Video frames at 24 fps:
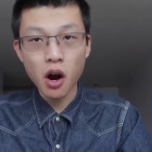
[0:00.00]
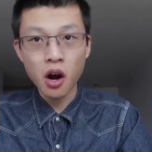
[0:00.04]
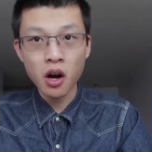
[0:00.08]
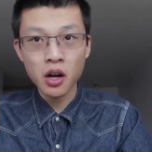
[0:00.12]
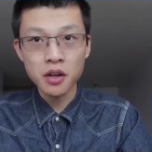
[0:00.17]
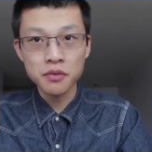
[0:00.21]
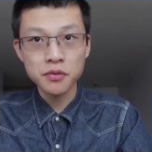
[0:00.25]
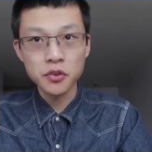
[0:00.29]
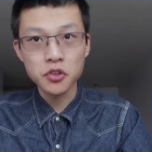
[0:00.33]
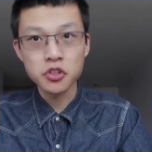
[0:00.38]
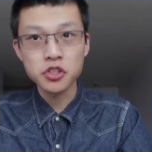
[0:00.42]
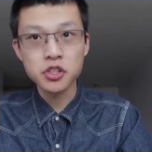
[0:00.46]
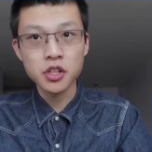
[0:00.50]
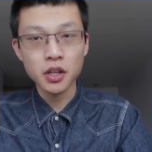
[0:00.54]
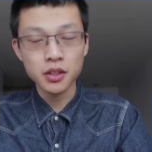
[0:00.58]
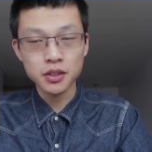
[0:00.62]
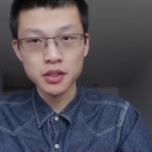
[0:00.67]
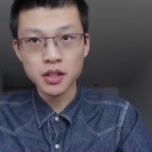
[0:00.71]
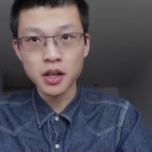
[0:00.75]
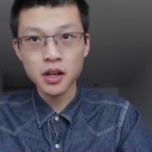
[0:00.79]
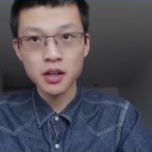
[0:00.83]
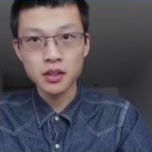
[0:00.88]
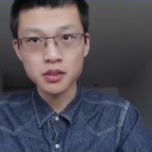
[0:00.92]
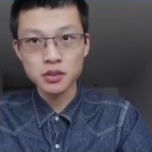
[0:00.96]
iPhone
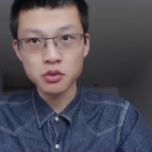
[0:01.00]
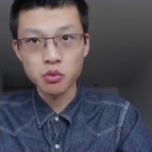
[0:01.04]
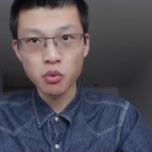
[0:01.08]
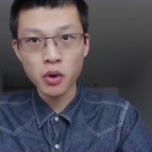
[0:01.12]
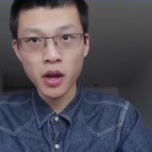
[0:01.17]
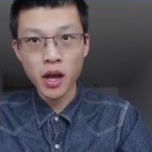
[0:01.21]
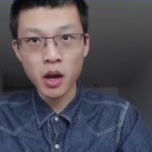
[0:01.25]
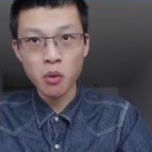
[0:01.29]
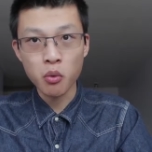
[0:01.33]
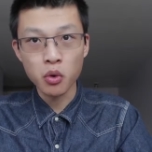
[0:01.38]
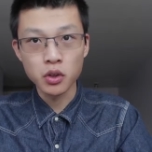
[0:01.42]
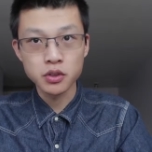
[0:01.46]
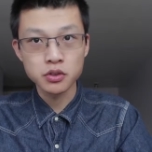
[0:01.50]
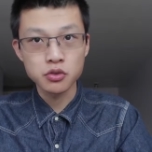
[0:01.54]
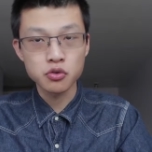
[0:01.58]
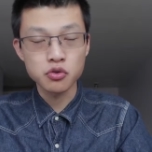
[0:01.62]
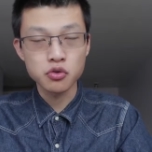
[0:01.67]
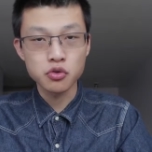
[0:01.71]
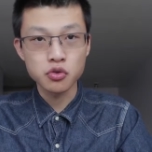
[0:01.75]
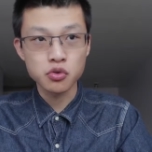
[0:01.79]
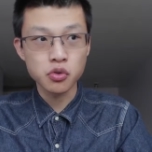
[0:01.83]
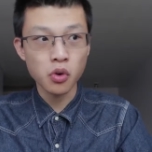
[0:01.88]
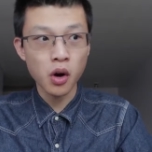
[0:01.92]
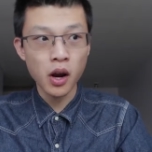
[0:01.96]
shutdowns when I was
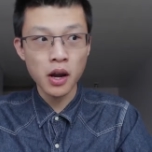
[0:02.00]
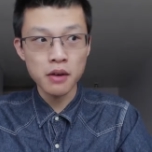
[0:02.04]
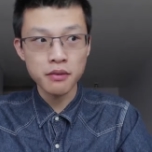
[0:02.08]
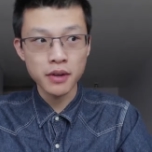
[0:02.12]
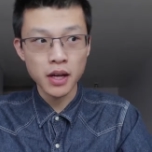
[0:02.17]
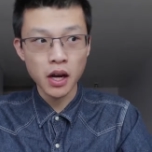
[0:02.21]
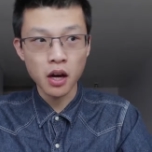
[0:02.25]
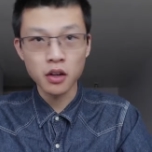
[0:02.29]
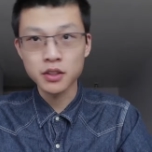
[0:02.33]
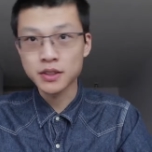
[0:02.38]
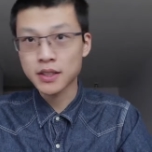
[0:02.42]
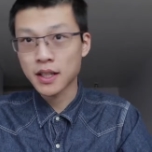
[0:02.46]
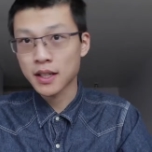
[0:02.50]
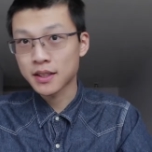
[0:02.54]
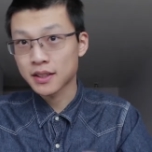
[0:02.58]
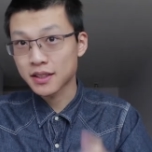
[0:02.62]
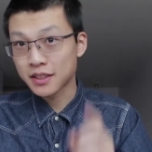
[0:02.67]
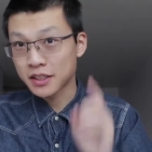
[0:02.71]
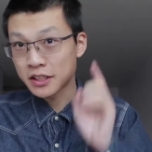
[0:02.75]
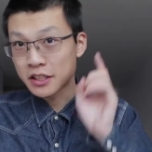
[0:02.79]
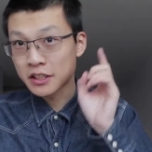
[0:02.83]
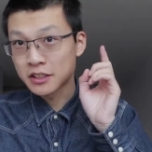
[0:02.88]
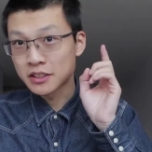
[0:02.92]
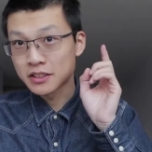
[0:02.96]
driving
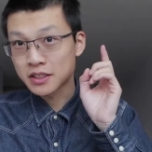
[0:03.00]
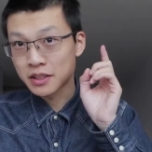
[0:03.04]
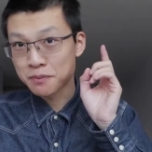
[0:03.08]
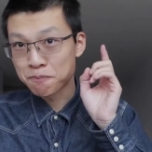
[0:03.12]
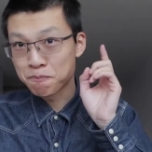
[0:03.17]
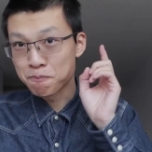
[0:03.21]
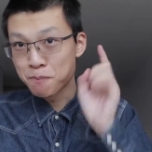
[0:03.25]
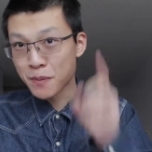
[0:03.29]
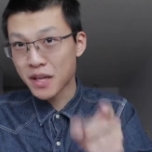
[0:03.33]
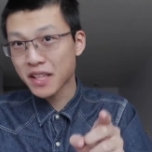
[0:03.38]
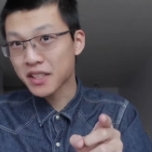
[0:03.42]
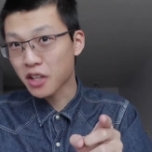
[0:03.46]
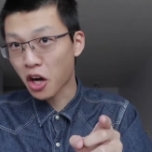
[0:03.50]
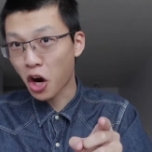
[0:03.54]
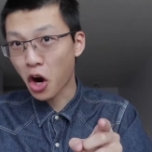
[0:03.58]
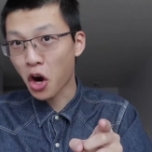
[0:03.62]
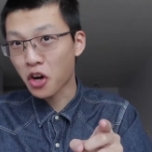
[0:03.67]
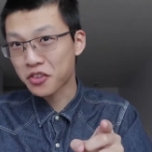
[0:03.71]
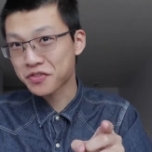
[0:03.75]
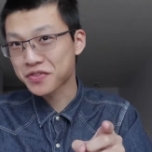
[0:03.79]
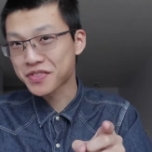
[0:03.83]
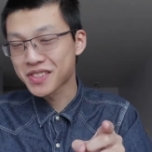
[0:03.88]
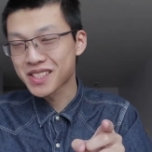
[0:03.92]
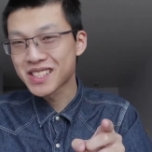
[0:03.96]
outside in the mid
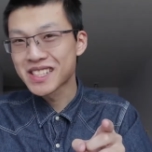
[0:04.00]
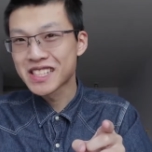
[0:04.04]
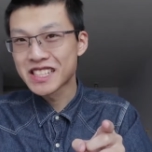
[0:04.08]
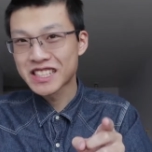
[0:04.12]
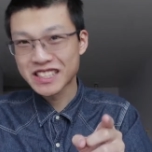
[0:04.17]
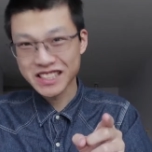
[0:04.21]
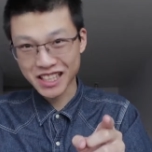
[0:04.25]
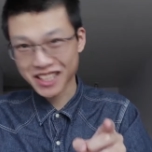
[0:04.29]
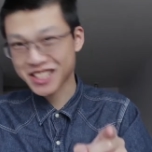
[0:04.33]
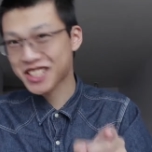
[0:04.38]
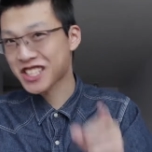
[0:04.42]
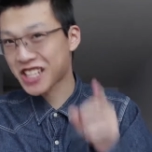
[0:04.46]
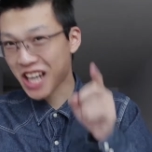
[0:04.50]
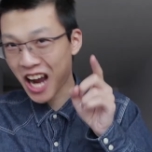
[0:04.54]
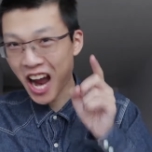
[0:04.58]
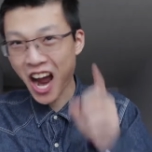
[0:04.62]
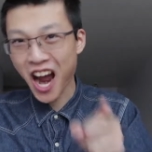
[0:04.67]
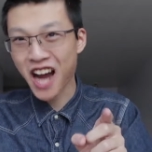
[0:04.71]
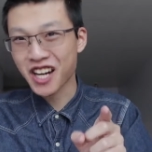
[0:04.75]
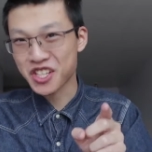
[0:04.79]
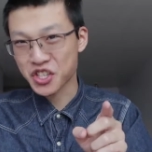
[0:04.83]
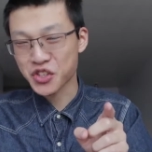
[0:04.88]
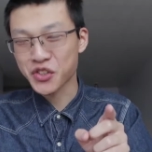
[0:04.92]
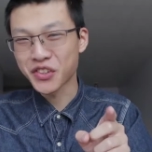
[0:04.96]
of
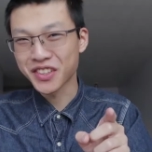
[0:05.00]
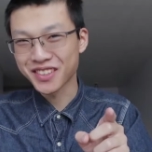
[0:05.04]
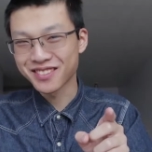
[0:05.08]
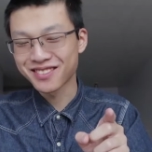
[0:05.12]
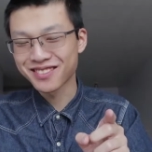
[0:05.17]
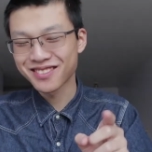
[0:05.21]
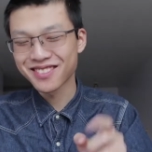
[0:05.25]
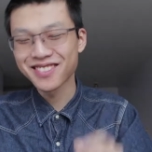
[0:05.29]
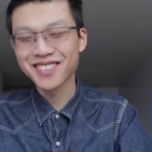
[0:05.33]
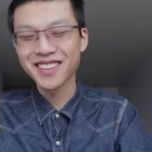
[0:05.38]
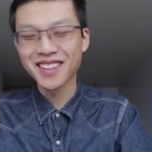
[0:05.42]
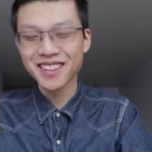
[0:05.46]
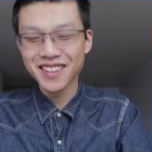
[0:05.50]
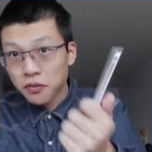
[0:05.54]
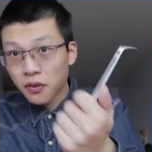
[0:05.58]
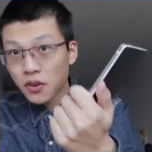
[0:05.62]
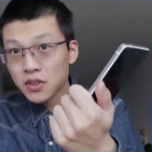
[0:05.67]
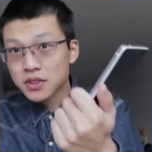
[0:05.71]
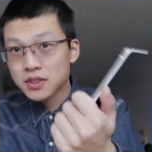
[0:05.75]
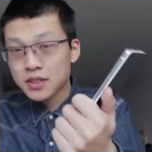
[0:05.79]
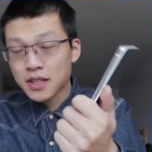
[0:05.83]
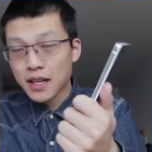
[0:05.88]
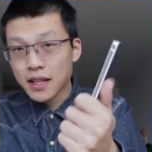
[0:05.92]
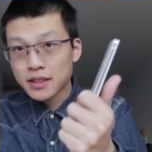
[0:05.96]
Saskatchewan.
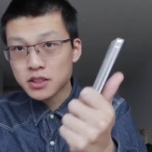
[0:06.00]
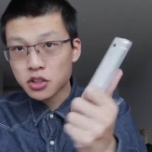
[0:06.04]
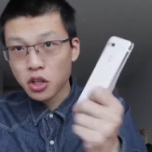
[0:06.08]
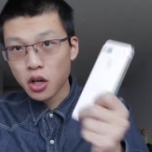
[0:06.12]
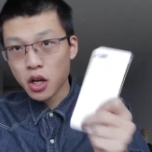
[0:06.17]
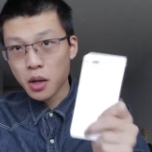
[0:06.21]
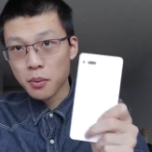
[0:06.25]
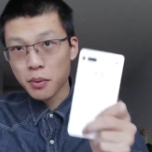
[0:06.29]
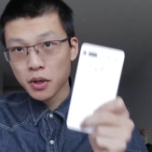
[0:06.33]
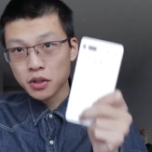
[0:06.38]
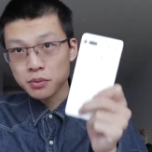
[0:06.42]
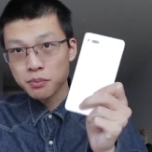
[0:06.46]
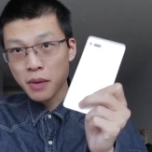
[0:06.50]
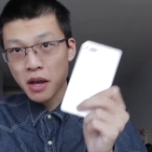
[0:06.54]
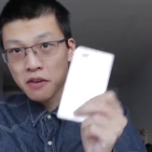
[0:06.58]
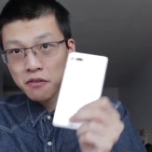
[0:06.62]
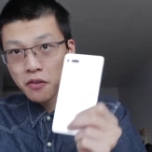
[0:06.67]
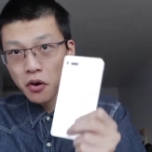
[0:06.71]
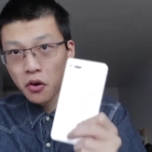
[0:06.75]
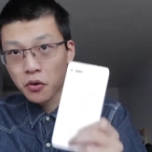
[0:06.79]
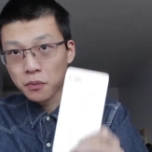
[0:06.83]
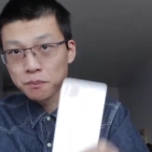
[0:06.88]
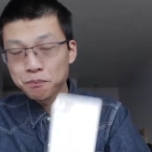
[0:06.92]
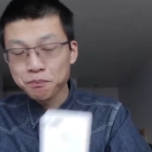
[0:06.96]
First, let's talk about my
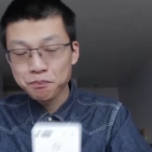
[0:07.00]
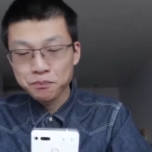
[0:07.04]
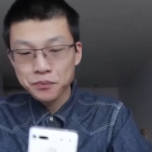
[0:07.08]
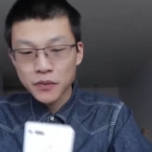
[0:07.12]
phone.